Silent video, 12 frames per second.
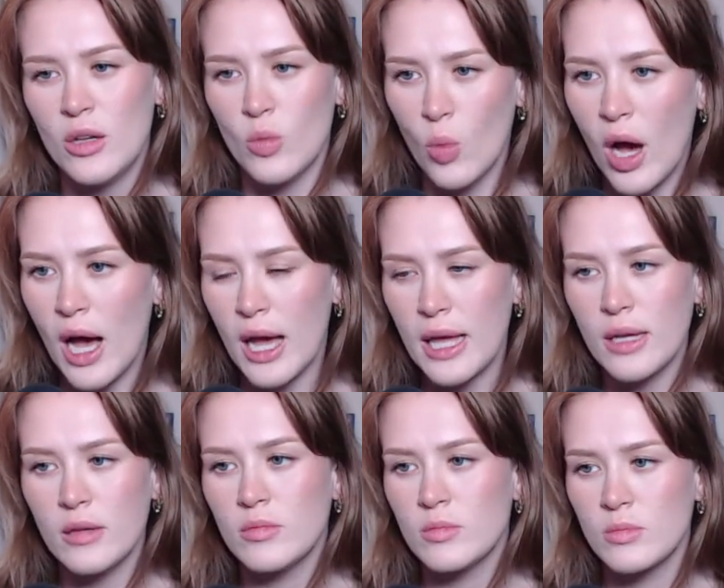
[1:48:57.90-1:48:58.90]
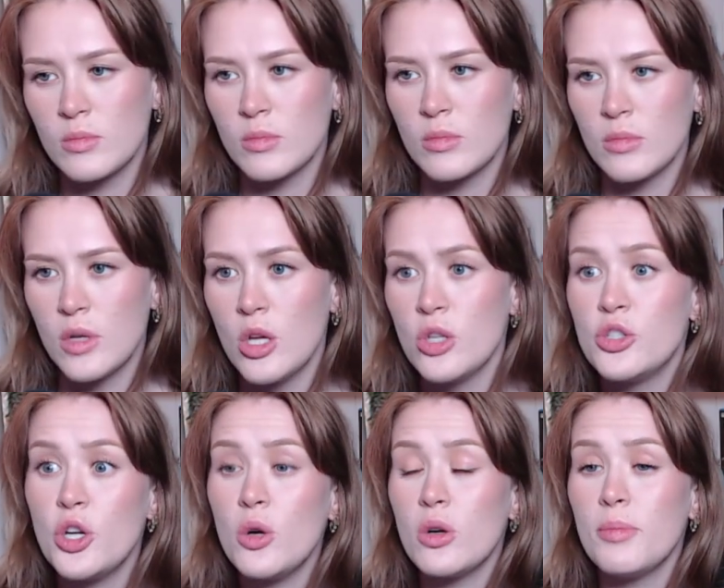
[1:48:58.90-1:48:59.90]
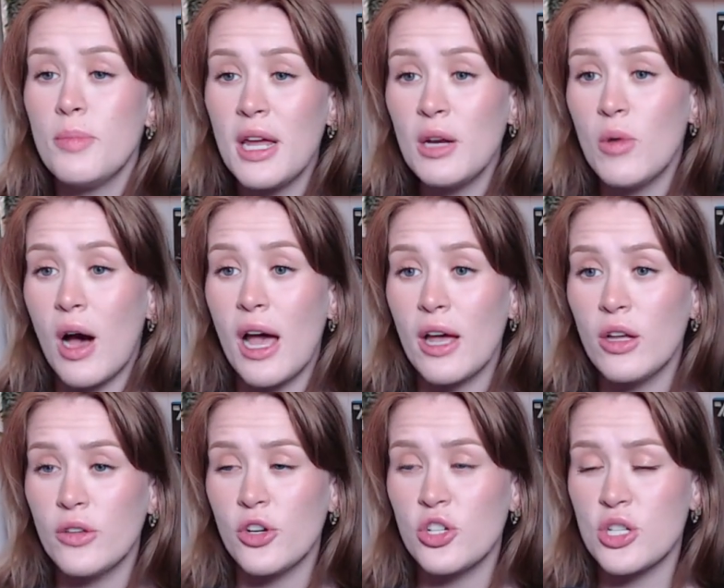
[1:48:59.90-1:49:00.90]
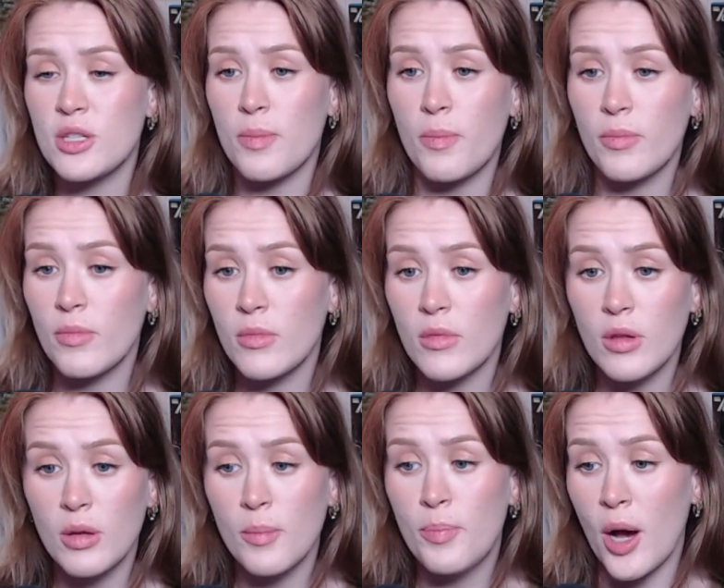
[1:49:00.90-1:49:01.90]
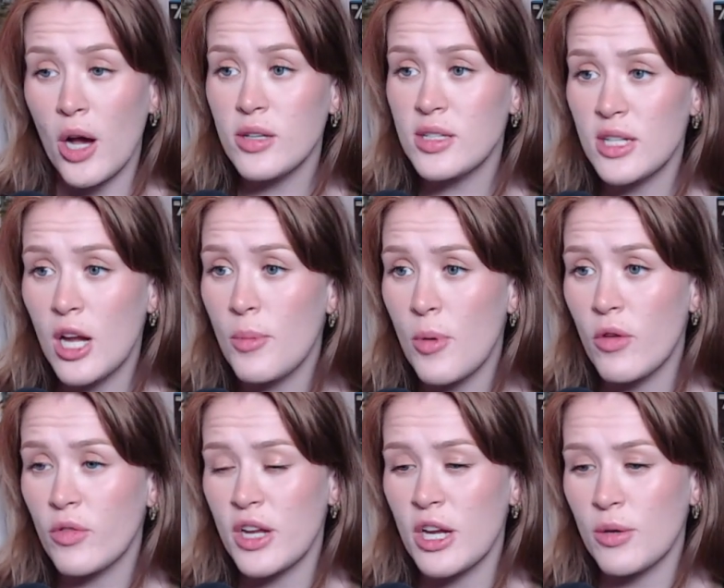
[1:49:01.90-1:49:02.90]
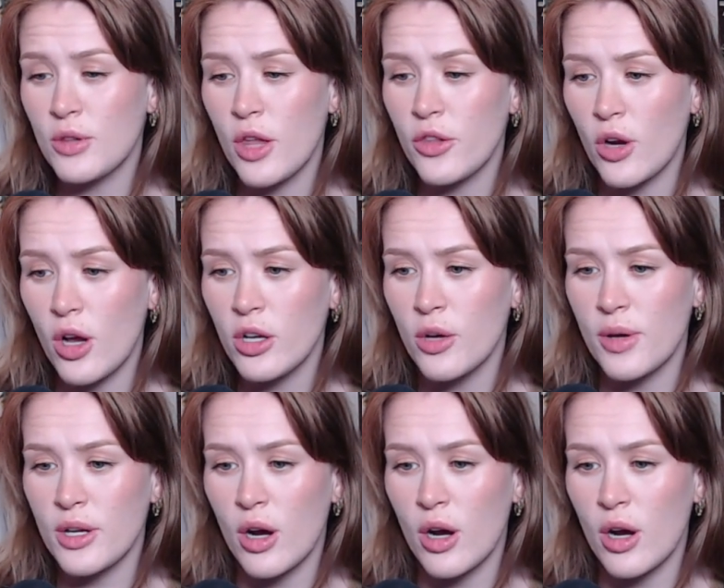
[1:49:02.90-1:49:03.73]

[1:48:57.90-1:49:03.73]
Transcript: Why? Dude, meanwhile, they're just bossing up over here with all their ongoing